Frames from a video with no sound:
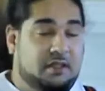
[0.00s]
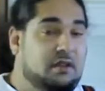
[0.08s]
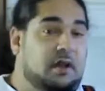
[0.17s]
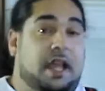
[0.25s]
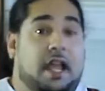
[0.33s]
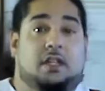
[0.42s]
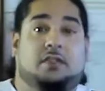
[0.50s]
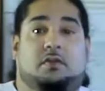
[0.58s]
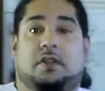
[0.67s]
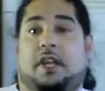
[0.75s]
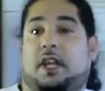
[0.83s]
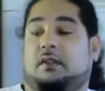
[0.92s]
You know, hey, I just
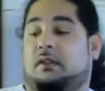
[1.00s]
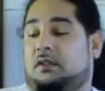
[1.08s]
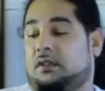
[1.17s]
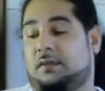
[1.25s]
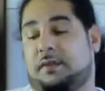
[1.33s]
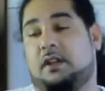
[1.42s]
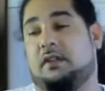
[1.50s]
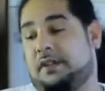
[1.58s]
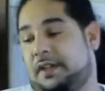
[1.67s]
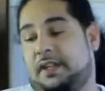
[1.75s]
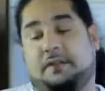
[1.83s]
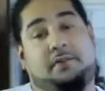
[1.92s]
want an egg roll. Let me go
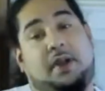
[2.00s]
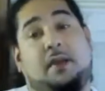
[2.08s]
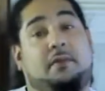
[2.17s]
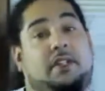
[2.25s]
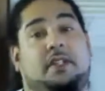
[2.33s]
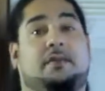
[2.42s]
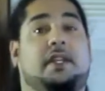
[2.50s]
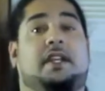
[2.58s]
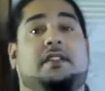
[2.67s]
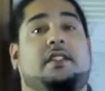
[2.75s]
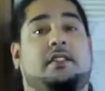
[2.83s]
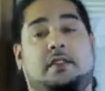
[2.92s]
in there and pop one of them
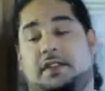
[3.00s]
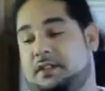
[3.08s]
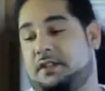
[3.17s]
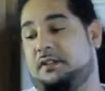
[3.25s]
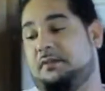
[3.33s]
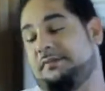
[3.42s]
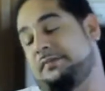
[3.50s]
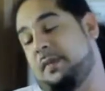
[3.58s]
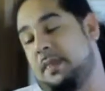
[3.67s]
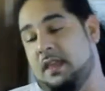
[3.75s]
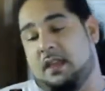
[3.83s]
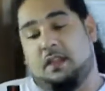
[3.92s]
things in the grease. You know,
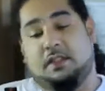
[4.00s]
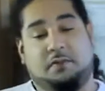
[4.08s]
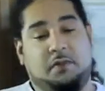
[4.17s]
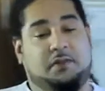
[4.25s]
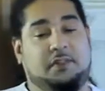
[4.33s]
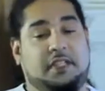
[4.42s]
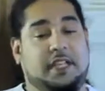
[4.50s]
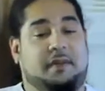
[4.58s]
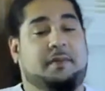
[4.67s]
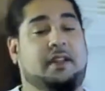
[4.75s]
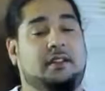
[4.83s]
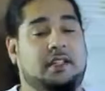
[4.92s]
beautiful
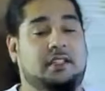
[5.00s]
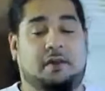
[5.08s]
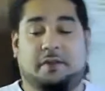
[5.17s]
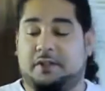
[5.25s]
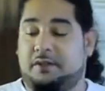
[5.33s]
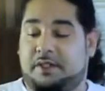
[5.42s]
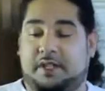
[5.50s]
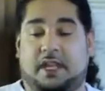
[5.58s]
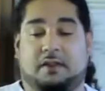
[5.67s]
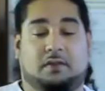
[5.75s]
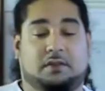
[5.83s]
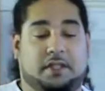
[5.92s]
thing, man. That's how we do this
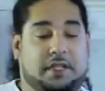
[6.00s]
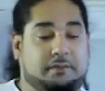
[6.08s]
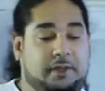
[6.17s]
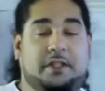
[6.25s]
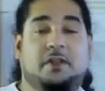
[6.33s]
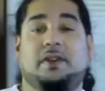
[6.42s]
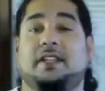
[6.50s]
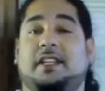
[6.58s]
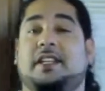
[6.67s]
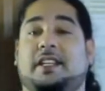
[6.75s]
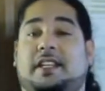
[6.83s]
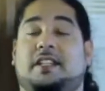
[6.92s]
egg roll thing. We doing it
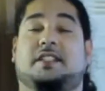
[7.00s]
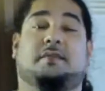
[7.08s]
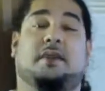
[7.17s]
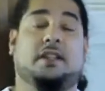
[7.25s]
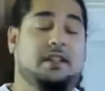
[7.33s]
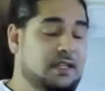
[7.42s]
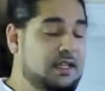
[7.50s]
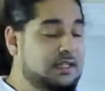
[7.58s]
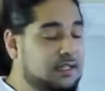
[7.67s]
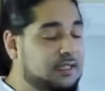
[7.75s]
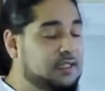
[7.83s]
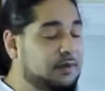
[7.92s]
in the kitchen, man.
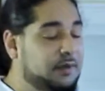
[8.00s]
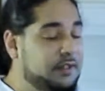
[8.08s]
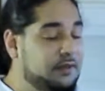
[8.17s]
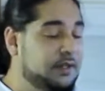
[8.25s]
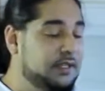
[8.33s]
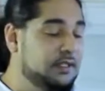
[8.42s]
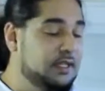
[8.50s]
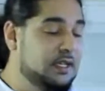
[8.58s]
That's how we do it.